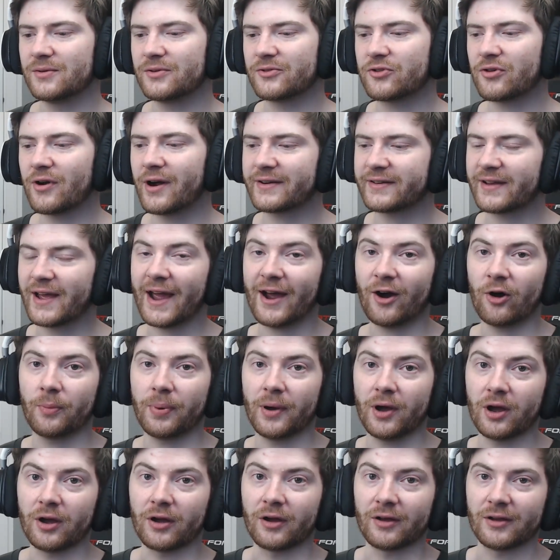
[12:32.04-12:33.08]
trying to help
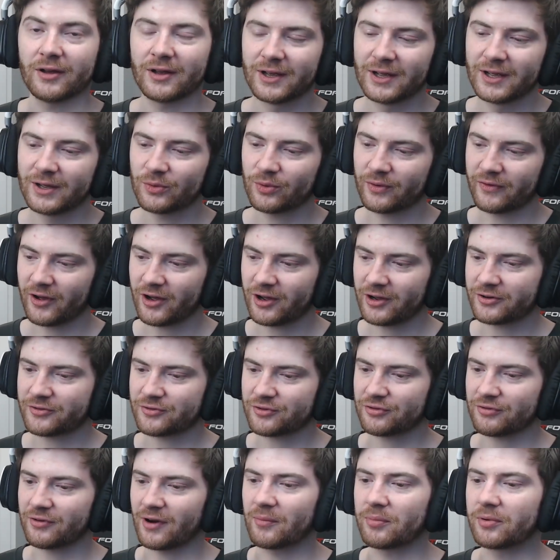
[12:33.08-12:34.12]
her with her
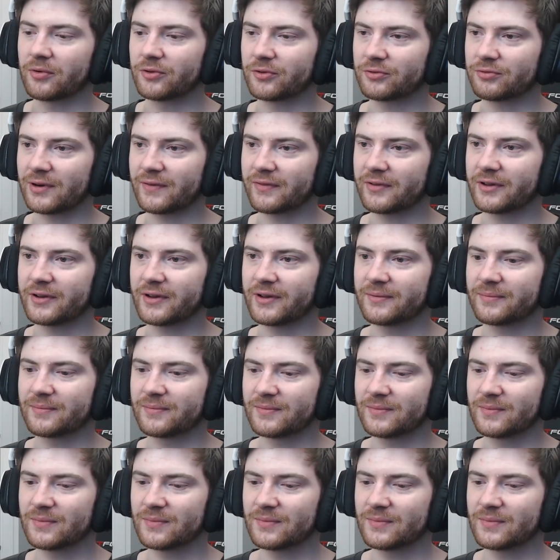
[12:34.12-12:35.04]
troubles rather than